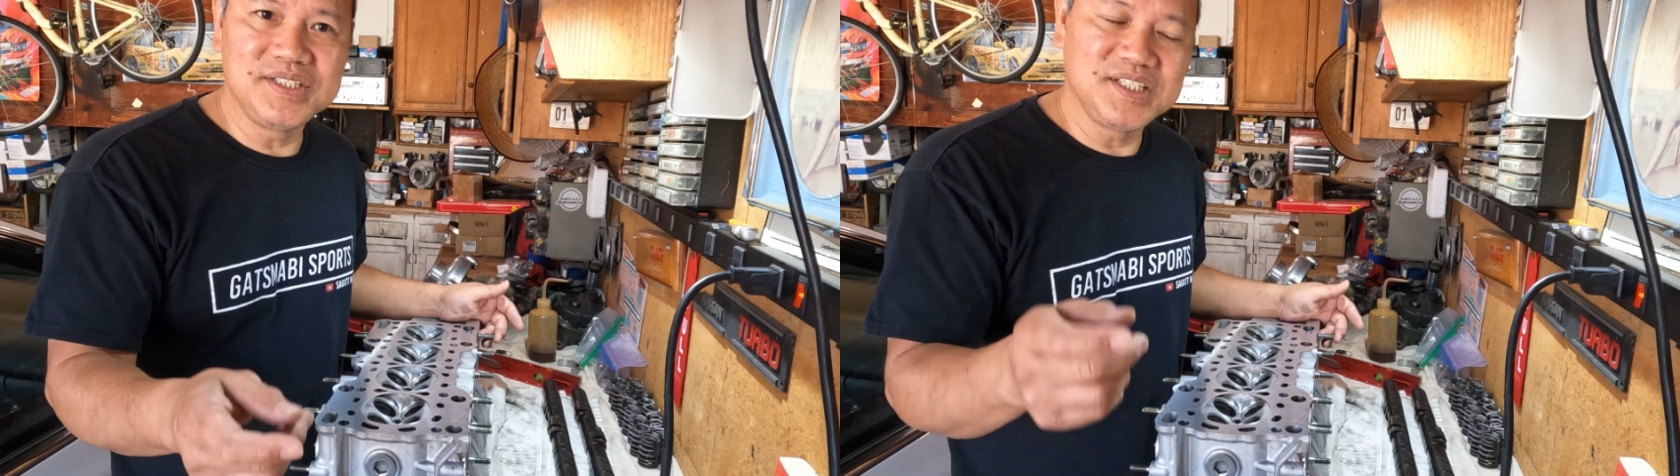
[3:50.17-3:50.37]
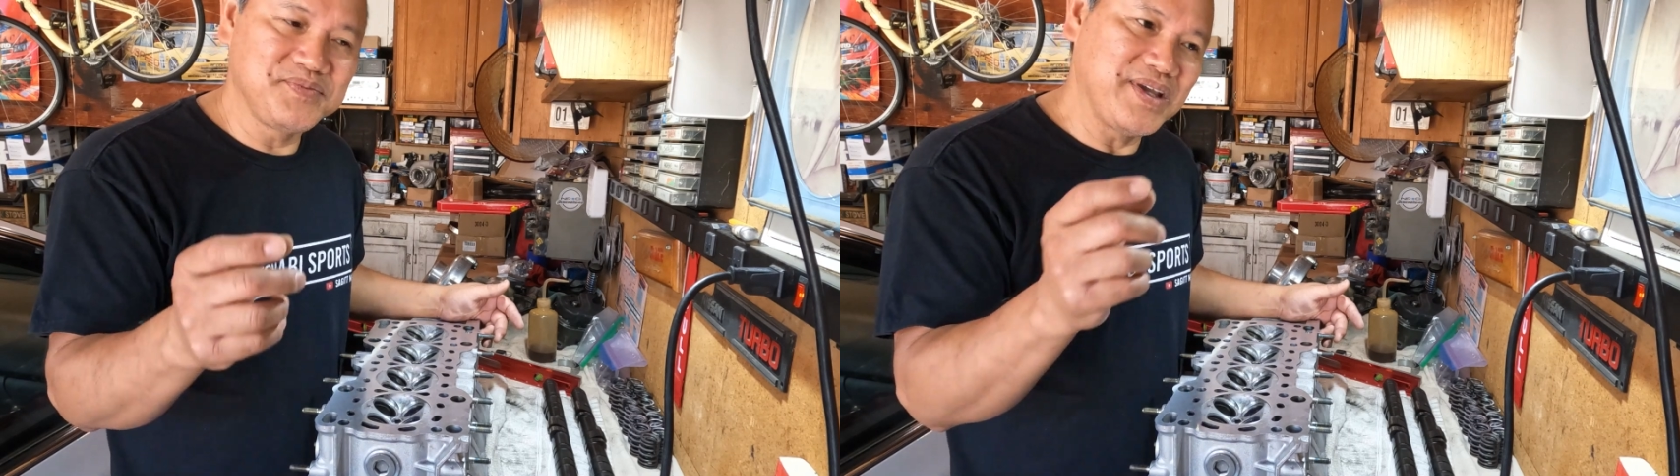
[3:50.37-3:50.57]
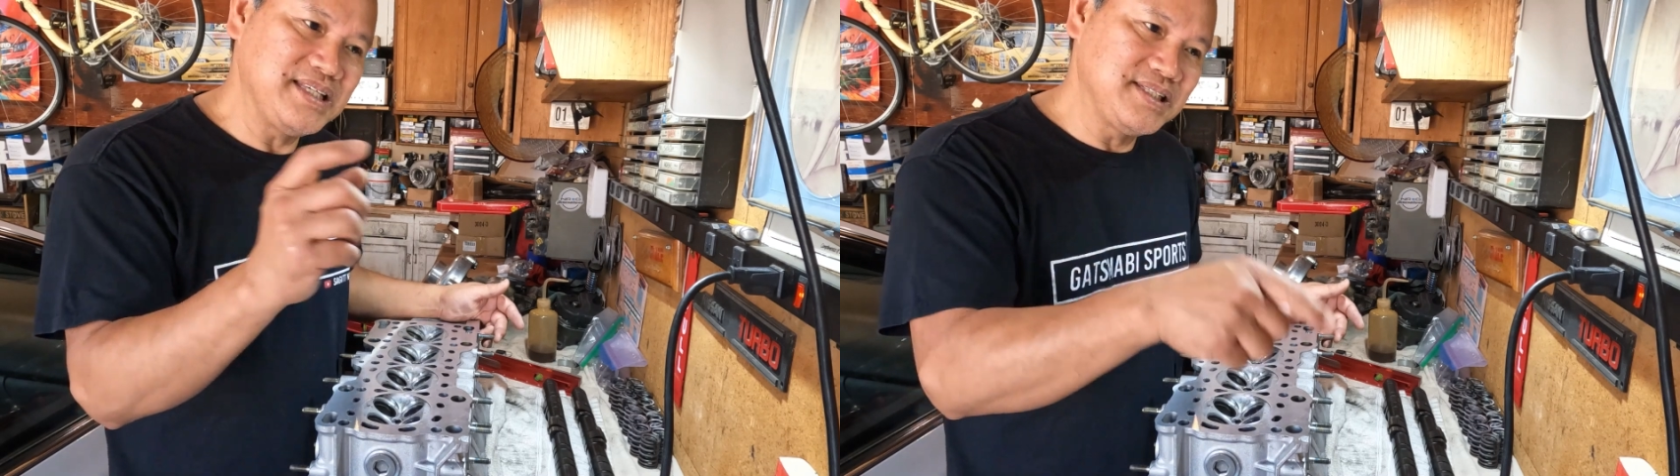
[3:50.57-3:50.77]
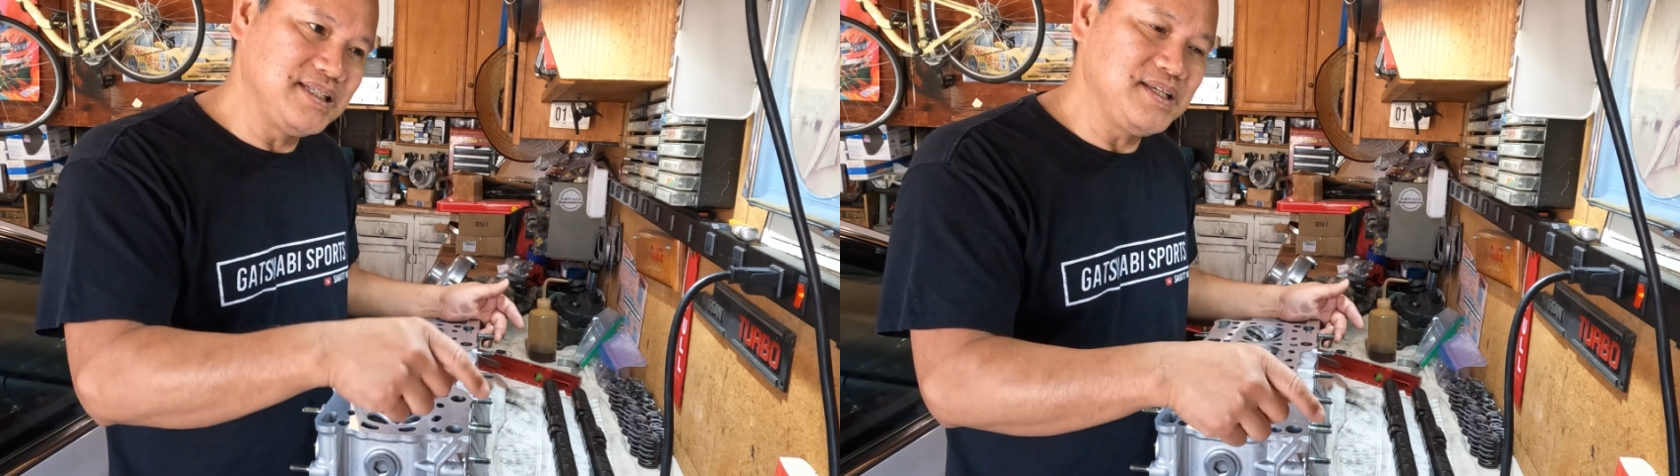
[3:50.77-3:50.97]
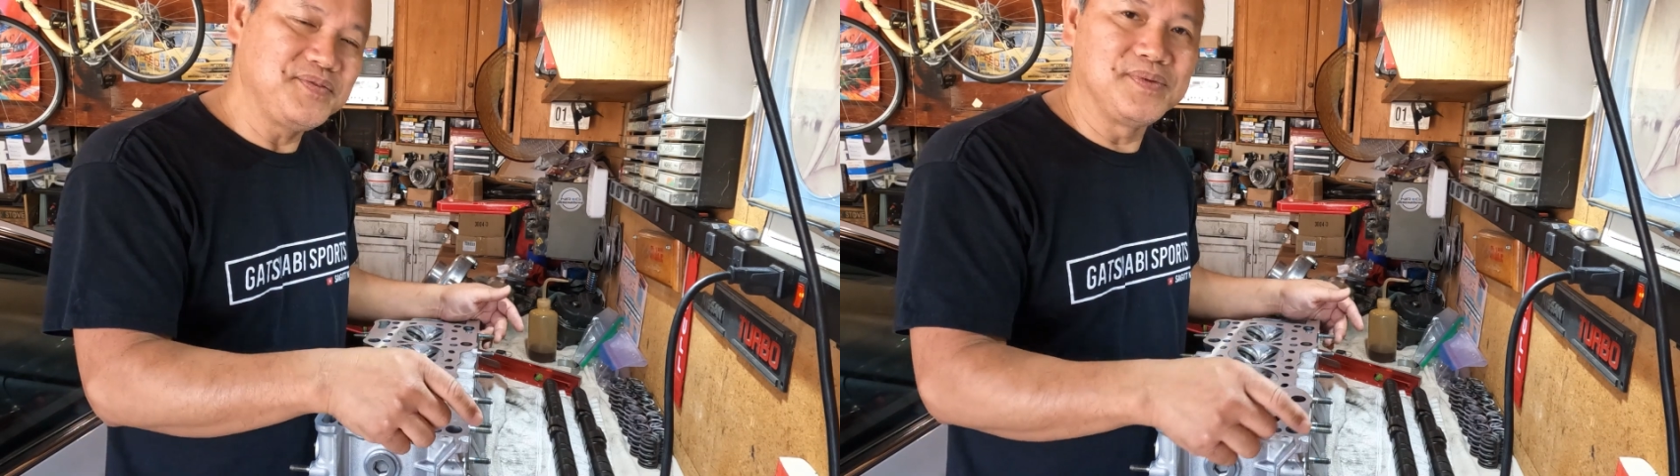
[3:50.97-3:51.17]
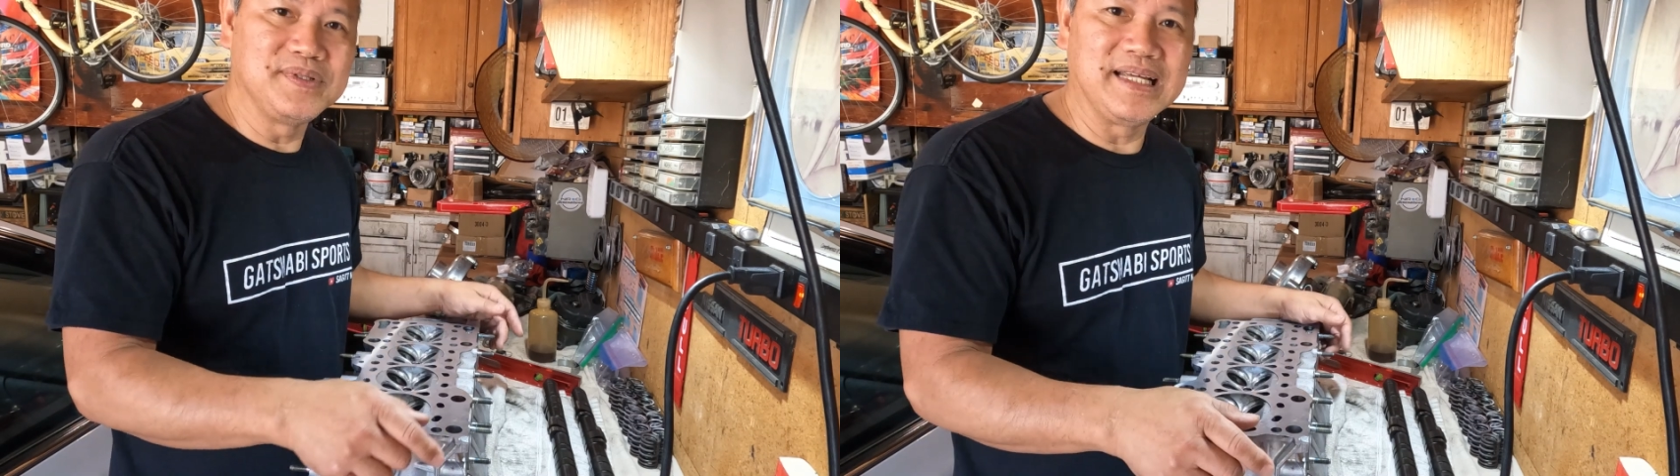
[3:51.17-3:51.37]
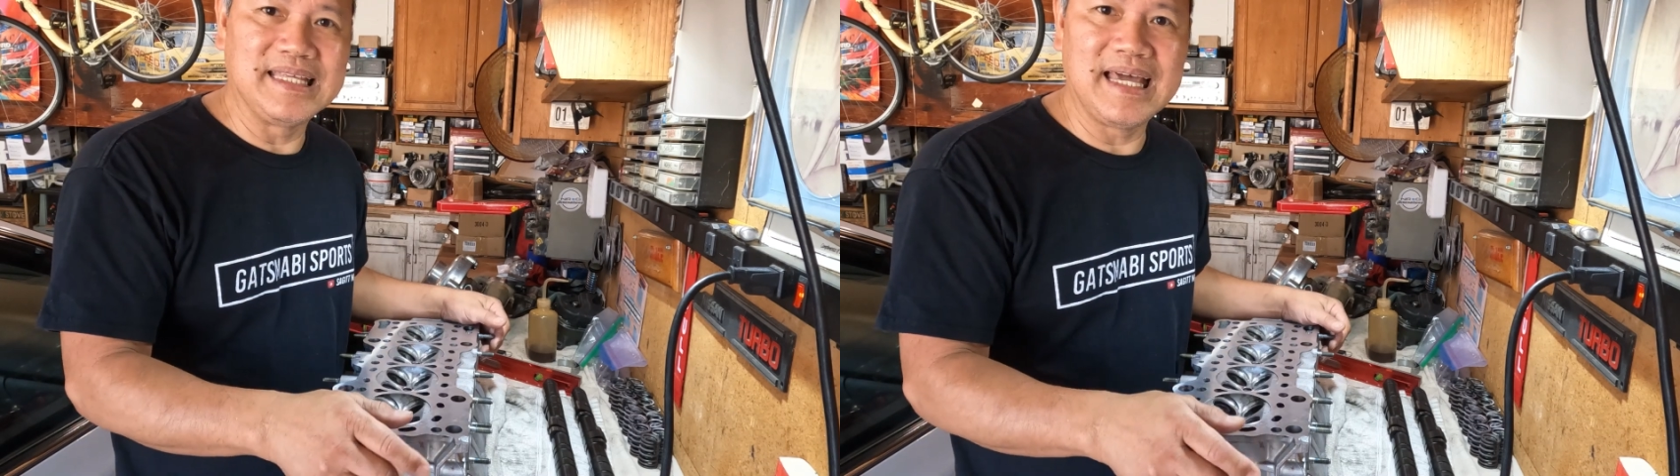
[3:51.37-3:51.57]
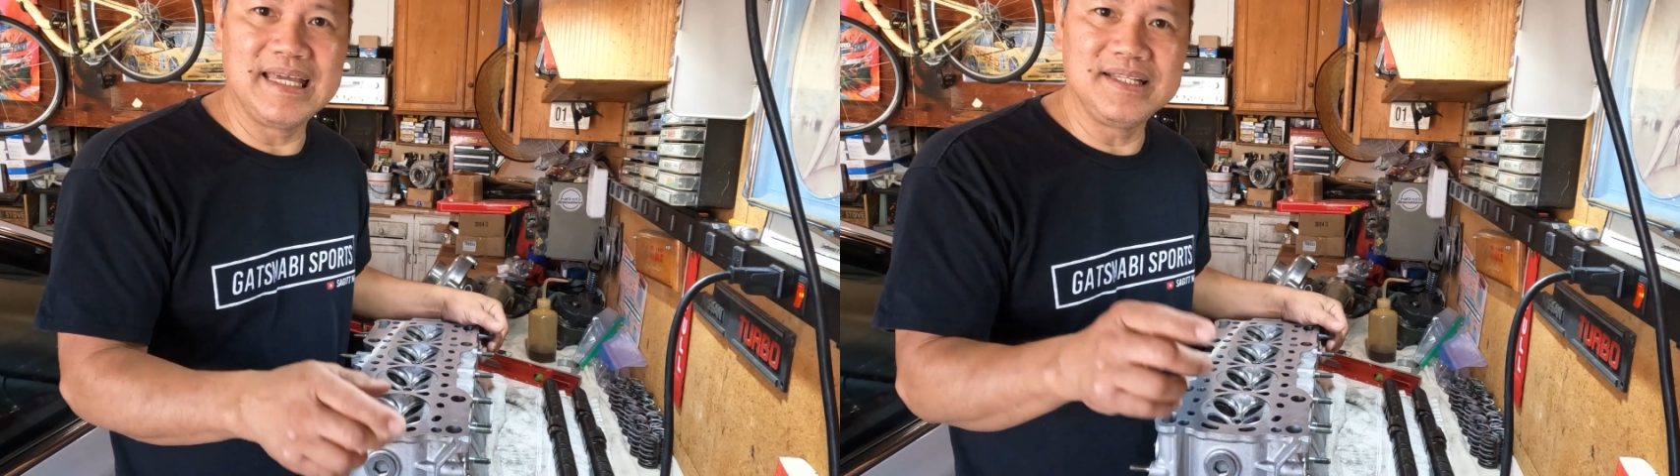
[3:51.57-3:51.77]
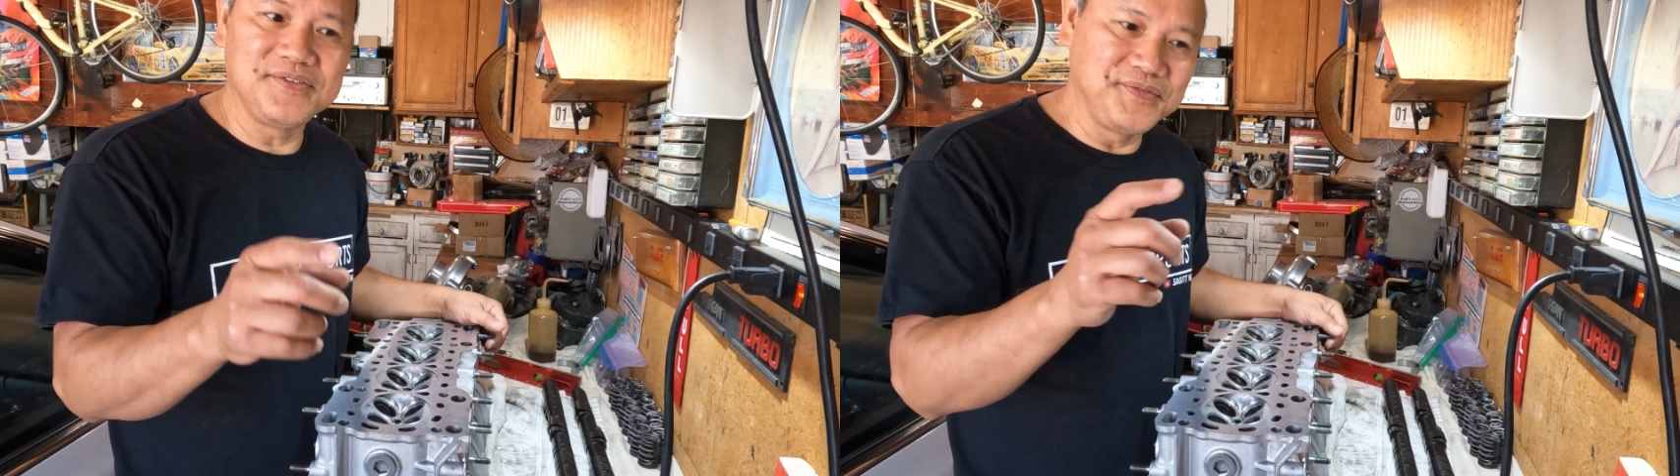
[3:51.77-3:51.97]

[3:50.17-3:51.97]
especially for the